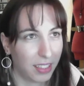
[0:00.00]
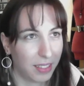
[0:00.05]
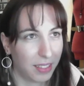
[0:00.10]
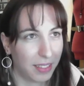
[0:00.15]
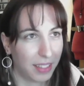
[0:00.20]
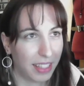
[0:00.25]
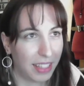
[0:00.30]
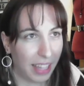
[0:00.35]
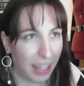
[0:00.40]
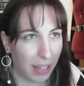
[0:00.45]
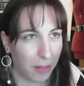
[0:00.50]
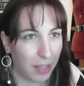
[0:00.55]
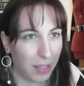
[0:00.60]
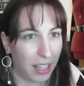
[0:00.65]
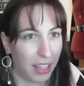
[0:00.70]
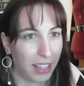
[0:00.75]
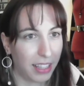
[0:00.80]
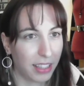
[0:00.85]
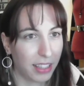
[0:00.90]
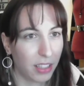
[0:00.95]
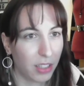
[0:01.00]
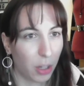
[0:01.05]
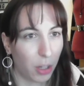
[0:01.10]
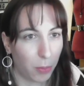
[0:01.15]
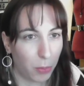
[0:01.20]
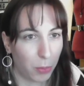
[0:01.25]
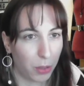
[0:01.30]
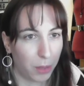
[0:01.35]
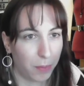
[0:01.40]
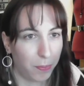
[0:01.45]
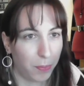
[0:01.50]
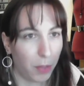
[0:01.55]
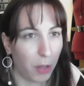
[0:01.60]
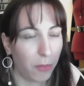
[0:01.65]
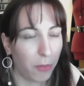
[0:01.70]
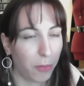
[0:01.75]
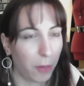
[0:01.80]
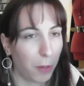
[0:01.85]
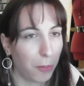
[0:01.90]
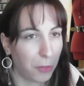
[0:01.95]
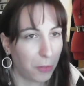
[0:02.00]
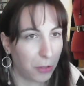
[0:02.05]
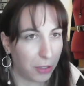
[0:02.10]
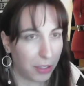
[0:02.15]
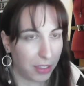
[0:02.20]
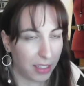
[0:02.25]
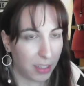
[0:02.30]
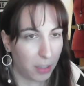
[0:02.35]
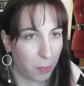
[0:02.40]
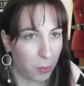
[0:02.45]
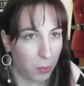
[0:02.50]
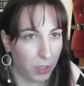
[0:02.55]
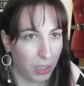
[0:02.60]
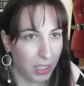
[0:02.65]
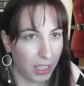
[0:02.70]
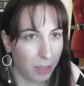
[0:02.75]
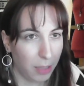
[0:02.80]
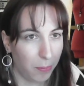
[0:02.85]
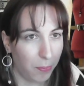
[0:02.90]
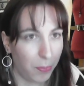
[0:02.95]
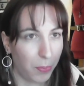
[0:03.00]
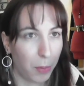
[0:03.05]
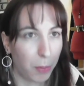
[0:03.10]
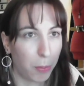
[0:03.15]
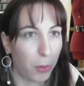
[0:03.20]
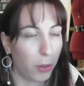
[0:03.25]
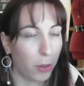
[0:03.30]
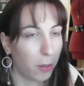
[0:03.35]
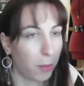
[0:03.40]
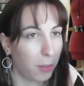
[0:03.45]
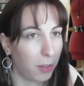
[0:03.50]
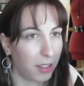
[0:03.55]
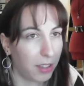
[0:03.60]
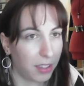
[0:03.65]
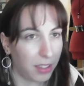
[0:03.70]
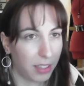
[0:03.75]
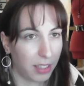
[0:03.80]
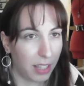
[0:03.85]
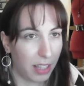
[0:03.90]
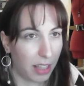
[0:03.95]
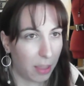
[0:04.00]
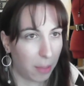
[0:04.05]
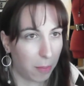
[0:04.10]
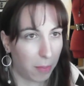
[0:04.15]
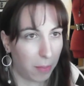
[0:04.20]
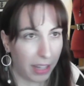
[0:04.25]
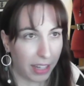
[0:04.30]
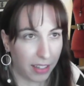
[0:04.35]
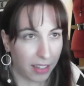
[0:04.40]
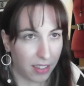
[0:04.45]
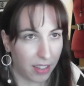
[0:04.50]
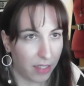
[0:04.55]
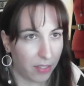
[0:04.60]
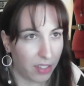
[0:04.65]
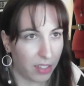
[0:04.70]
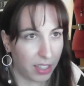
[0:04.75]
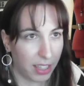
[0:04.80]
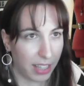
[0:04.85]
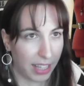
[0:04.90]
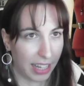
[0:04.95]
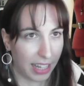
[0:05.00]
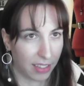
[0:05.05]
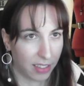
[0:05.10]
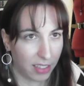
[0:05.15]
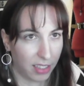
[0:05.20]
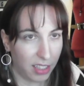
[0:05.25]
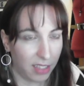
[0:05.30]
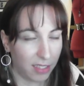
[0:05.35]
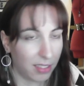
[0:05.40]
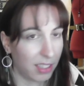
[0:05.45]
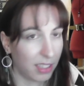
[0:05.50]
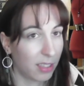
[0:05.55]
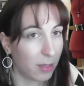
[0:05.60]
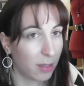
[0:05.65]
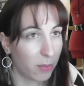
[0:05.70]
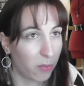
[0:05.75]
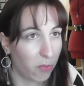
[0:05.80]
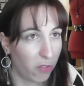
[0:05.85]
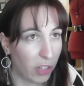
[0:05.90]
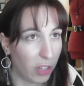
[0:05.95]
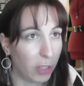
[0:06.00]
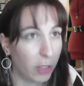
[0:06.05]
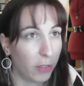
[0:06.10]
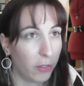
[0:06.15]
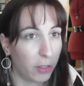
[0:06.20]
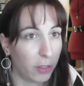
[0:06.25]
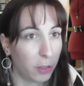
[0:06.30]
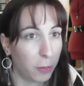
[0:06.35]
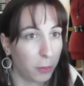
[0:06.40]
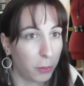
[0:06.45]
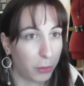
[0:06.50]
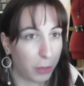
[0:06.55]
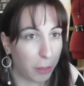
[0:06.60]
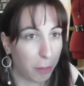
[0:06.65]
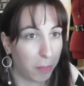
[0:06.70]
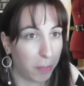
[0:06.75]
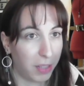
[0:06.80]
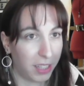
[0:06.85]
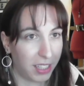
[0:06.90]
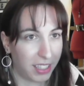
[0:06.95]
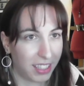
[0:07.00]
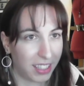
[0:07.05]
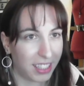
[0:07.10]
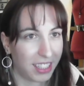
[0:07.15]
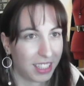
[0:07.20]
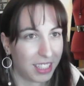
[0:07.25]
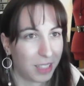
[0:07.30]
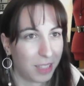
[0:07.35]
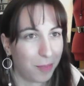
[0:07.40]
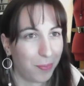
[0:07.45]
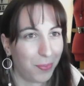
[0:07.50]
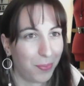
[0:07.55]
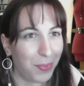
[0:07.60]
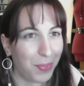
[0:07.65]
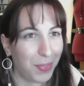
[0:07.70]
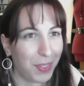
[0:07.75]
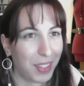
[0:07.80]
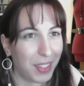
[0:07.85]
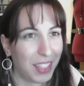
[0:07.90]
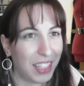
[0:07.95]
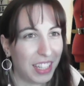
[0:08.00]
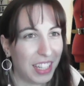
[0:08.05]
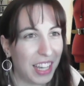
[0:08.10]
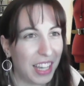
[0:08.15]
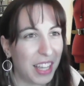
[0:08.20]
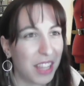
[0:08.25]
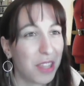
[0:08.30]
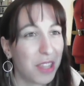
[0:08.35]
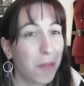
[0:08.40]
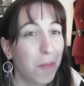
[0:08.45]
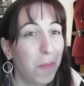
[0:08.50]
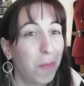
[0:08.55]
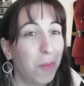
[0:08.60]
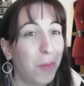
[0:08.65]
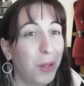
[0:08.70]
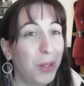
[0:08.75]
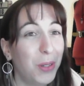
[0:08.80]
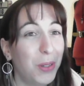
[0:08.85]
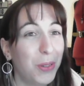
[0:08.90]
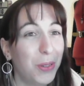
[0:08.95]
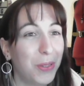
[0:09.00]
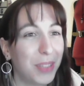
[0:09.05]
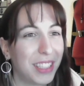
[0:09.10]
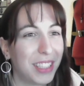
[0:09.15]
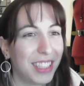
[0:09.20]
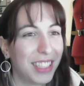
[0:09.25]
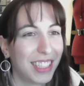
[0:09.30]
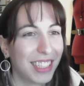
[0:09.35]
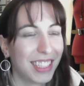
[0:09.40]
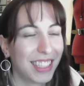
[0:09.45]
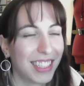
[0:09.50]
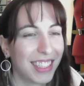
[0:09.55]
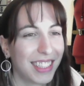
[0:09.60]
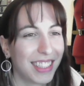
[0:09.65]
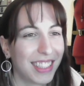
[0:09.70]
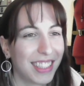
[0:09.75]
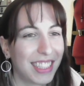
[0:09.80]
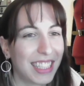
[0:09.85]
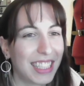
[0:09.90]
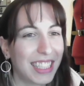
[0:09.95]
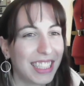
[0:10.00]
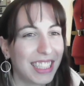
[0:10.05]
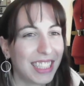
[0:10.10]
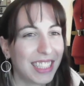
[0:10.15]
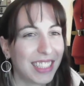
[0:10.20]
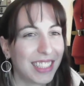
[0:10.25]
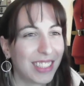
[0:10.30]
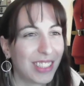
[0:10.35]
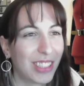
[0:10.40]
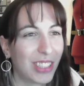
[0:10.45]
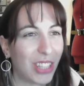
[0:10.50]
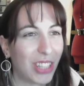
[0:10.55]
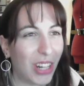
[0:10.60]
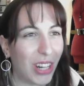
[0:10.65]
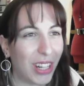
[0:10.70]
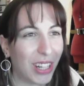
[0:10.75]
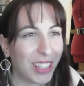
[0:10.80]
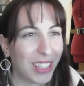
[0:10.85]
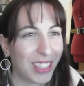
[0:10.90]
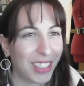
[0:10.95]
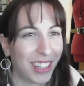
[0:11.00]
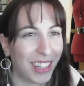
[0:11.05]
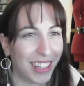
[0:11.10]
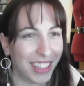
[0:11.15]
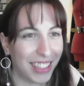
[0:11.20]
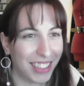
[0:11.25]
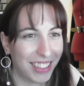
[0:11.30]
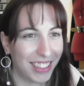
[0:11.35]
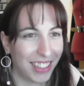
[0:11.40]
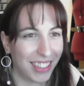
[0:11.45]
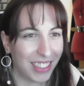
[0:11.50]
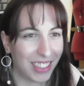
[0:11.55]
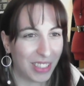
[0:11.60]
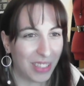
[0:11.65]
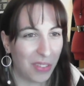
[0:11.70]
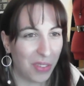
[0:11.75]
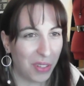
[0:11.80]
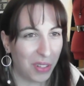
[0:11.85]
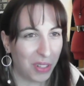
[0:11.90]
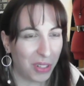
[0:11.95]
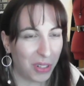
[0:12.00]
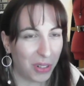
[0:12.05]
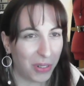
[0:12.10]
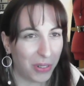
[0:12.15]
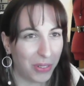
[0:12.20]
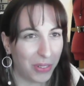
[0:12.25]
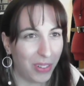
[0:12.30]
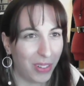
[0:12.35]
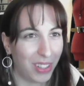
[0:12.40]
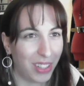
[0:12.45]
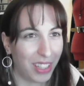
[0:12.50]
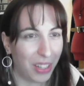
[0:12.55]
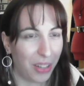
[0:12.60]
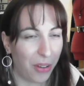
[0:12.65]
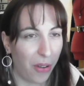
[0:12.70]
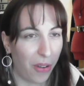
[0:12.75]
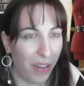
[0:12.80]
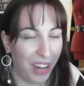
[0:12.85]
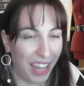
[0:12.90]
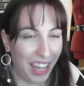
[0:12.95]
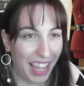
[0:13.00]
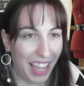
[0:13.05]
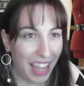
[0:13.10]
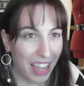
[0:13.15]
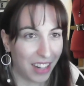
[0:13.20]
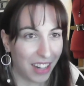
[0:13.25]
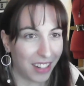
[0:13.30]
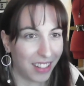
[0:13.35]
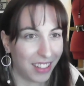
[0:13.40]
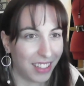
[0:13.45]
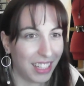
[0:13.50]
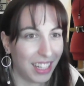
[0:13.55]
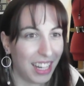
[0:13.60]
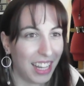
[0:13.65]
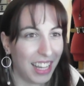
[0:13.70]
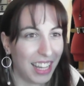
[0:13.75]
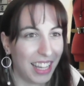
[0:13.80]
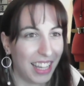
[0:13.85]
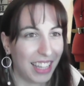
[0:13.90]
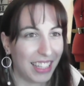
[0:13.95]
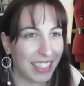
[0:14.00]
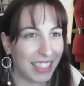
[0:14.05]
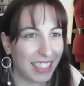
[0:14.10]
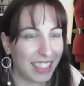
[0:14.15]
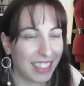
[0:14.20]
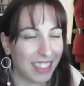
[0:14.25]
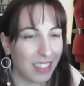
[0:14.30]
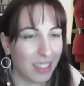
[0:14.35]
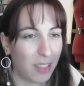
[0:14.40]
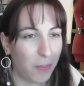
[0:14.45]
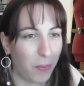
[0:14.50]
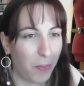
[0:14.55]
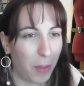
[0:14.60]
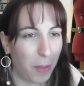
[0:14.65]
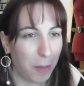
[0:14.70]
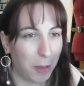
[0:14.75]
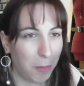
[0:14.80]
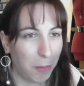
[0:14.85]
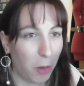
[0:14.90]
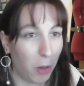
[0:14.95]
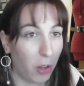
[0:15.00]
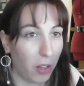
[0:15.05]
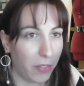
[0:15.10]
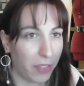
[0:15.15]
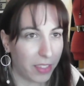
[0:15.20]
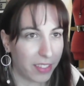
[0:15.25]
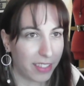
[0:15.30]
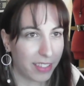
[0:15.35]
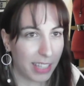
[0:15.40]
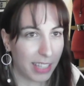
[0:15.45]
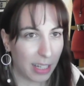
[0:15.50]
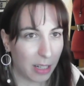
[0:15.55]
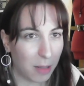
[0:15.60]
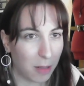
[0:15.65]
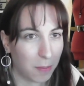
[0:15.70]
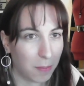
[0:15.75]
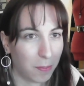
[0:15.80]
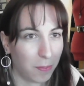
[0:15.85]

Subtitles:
Again, like the top one. Of course, it's pretty. The purple and the black is definitely the accent here. It's very, very pretty, but the blue is just such a strong contrast to the gold and her hair and, I mean, all of the skin.